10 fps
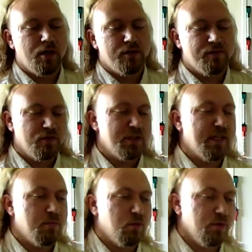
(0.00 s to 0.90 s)
for
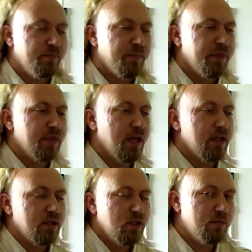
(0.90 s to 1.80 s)
example, that
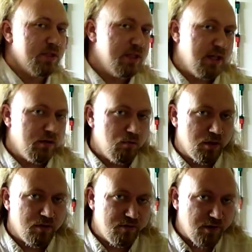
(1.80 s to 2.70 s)
humans with
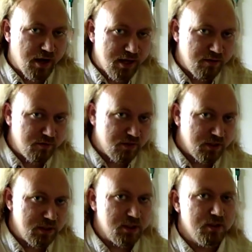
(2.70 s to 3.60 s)
5
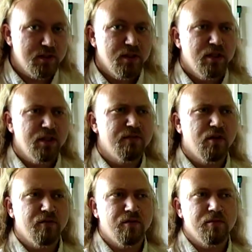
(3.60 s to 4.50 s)
digits
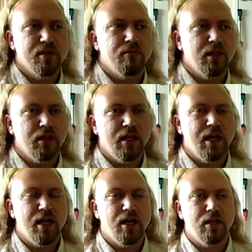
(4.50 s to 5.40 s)
evolved from something that
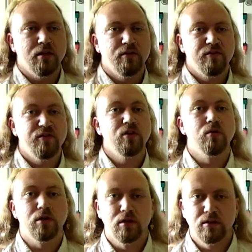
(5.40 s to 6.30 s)
had
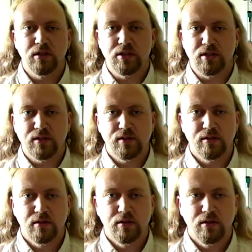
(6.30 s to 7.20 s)
fewer digits,
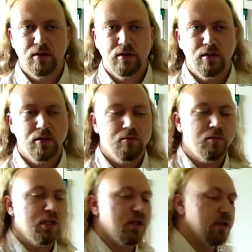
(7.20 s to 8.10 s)

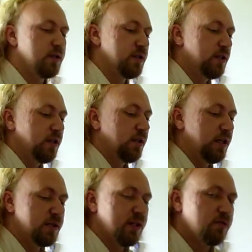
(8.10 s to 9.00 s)
because the
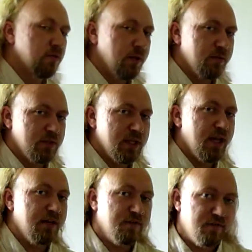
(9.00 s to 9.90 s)
ancestral mammals
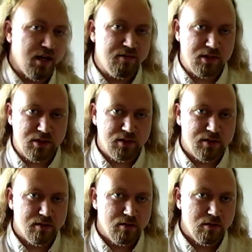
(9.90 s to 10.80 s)
had 5
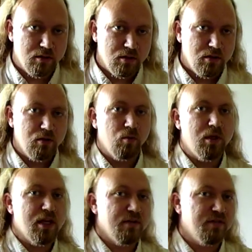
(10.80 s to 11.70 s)
digits. We
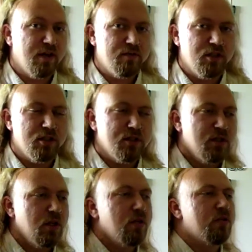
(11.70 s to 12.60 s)
have 5 digits.
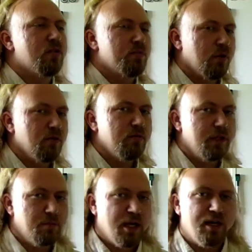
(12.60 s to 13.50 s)
There's probably a
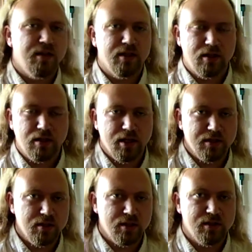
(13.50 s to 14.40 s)
path that
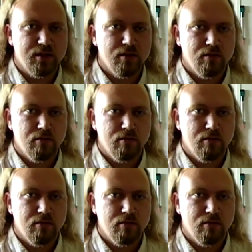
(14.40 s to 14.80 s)
connects us